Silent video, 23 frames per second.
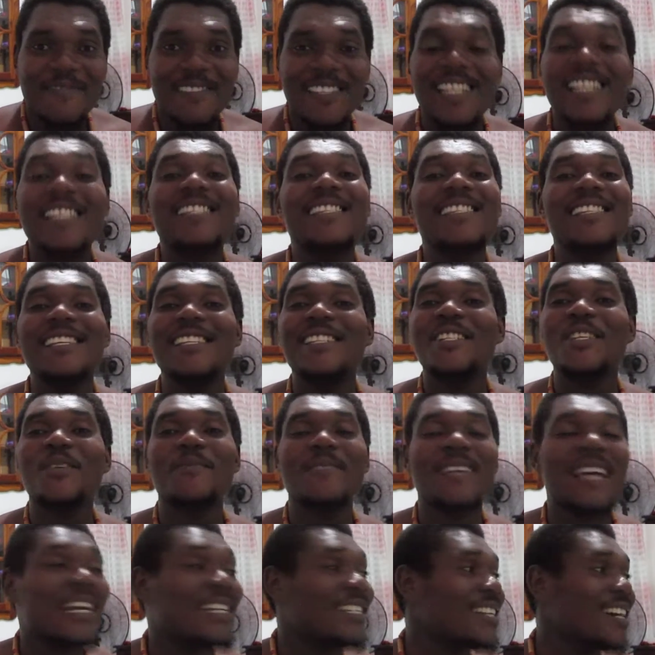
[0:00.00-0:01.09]
listening to
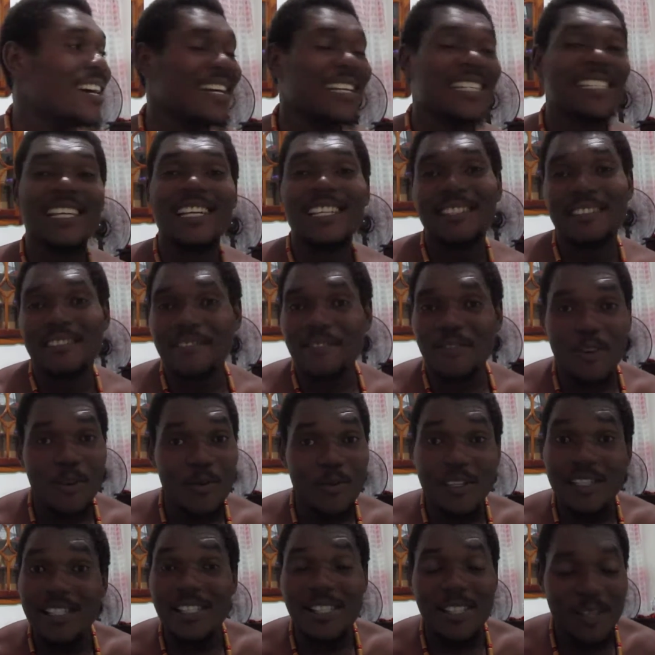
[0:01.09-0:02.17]
me and talking on the phone
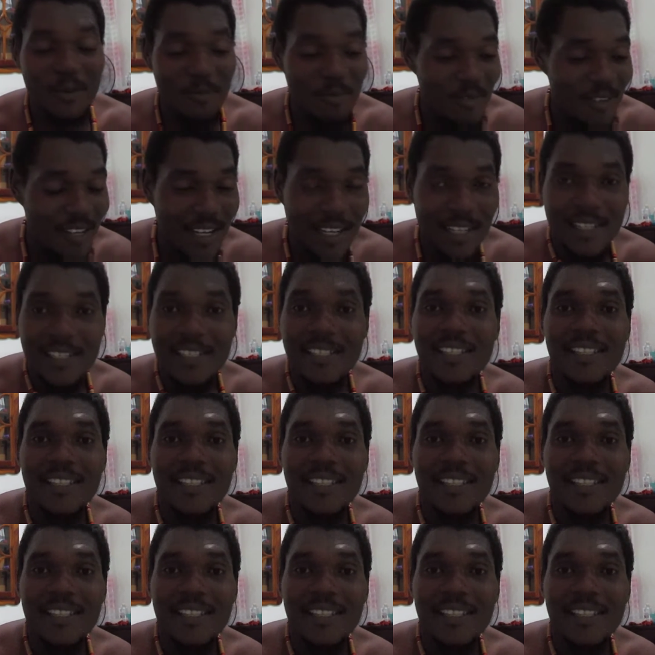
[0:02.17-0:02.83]
with someone.